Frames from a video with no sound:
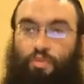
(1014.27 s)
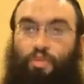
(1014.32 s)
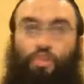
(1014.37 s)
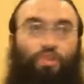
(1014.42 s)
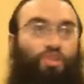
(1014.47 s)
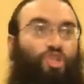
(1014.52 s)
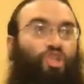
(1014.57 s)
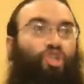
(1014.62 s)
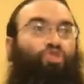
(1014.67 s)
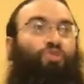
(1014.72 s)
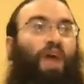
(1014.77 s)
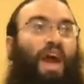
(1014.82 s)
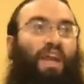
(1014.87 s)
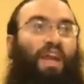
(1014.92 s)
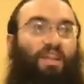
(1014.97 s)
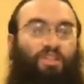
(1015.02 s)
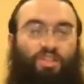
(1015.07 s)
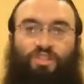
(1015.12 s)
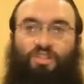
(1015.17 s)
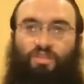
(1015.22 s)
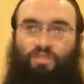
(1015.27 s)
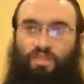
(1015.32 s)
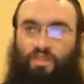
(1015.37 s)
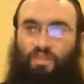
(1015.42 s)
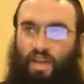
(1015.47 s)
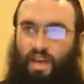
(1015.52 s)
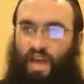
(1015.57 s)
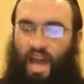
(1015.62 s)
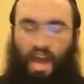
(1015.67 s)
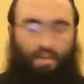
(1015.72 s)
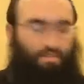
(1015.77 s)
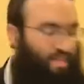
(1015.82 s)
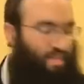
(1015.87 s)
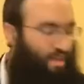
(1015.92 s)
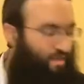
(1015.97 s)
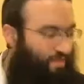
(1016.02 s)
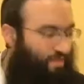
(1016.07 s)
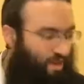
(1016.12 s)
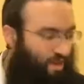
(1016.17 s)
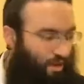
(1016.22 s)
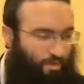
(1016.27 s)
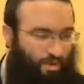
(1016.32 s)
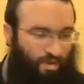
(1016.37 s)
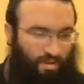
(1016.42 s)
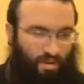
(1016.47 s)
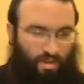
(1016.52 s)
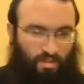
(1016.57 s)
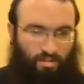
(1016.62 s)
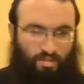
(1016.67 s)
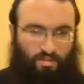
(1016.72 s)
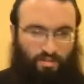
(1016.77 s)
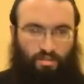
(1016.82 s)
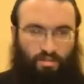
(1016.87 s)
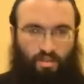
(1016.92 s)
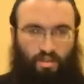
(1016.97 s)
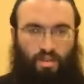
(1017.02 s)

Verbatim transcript: the strategies of the day. I have to give that up right now,